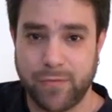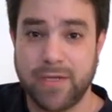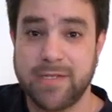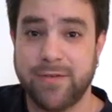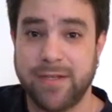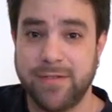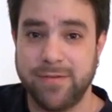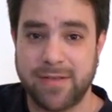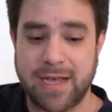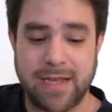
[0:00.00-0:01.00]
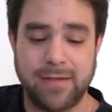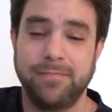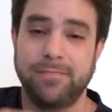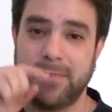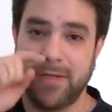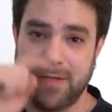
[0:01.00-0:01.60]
Once you can do that,